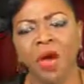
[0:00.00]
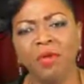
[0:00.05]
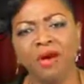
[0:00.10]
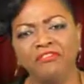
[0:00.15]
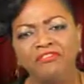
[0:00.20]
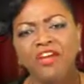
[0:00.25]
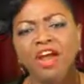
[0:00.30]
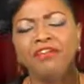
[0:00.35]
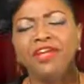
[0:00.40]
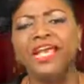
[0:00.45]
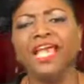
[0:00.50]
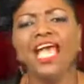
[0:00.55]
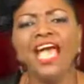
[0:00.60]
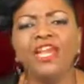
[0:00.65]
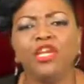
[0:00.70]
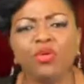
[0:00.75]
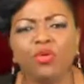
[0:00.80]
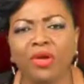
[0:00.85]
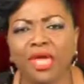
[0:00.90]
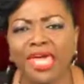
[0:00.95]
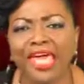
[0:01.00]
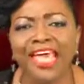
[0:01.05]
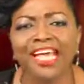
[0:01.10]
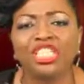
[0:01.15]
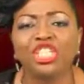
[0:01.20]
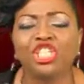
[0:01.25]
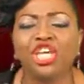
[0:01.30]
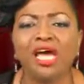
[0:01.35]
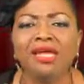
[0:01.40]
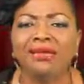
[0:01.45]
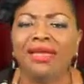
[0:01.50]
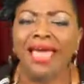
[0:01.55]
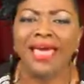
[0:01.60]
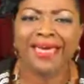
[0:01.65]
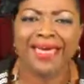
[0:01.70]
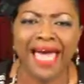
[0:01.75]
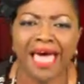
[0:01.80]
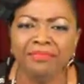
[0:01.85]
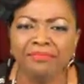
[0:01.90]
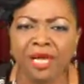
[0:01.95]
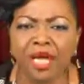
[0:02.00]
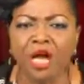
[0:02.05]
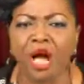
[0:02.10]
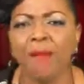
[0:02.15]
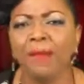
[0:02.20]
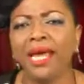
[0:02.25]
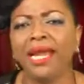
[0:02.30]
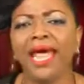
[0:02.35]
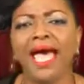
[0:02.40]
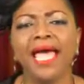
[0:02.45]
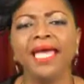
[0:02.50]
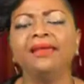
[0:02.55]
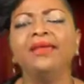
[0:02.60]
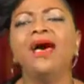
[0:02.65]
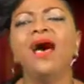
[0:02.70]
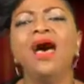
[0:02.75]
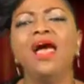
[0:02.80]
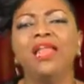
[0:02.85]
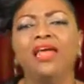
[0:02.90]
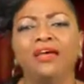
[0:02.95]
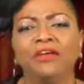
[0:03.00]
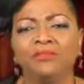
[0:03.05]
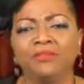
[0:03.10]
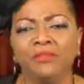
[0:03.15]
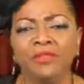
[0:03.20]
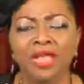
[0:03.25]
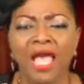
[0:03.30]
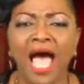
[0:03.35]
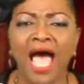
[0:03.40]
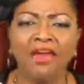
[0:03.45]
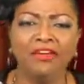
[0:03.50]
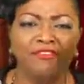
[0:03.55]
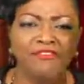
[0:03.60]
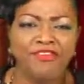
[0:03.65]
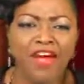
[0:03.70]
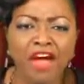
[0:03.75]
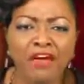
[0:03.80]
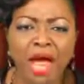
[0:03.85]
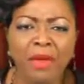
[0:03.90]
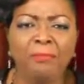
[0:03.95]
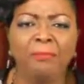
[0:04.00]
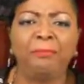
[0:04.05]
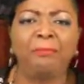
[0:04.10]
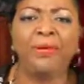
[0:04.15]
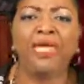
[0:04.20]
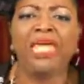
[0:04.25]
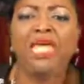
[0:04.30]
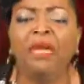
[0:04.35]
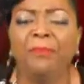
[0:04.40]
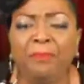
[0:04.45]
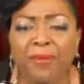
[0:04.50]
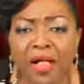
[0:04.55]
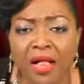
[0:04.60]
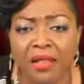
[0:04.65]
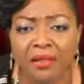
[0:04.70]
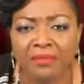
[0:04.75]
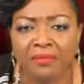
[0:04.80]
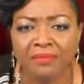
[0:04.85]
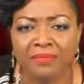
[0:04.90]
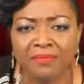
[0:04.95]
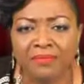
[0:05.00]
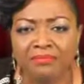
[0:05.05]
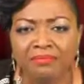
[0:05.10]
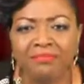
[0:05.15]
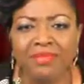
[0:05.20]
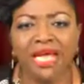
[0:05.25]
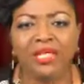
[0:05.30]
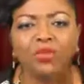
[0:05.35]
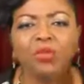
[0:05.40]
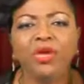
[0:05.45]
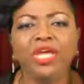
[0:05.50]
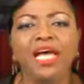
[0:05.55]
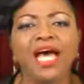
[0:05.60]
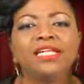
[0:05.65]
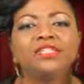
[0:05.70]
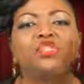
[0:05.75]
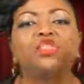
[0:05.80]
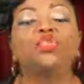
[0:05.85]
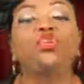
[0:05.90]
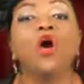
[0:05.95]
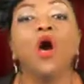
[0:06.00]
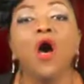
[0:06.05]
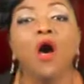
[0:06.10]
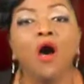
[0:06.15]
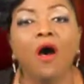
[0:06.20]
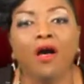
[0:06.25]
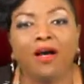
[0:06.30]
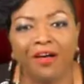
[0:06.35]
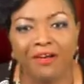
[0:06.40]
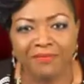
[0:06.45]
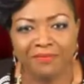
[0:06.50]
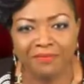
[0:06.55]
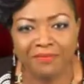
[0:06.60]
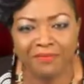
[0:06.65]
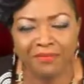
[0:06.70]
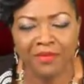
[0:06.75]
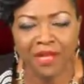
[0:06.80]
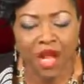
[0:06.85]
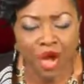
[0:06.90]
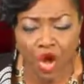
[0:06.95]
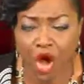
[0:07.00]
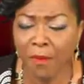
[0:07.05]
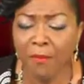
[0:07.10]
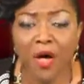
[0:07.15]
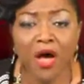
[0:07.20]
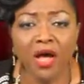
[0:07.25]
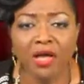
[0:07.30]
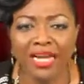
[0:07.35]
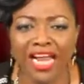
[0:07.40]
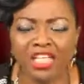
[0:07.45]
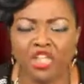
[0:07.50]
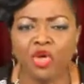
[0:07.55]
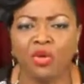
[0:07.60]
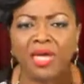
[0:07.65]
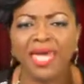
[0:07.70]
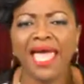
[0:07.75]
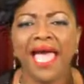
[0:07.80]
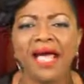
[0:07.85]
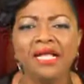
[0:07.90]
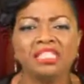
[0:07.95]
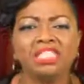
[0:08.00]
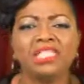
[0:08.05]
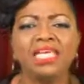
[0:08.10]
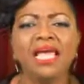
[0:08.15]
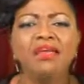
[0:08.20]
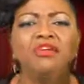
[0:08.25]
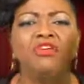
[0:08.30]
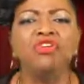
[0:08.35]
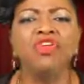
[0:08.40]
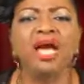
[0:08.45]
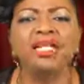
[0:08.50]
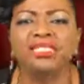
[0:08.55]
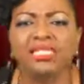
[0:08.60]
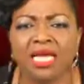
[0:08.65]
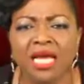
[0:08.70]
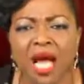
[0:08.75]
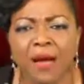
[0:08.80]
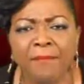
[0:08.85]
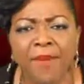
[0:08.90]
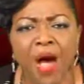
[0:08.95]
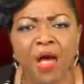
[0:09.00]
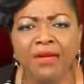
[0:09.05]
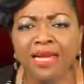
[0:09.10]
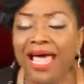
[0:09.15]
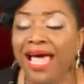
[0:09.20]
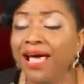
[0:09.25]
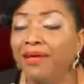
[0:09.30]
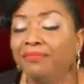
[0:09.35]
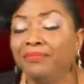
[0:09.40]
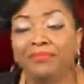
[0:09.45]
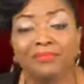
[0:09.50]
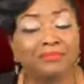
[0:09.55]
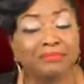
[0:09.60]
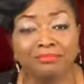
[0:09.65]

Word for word: Our very education can become an idol. And, very, and people that we adore Come on, that you can't say nothing about them.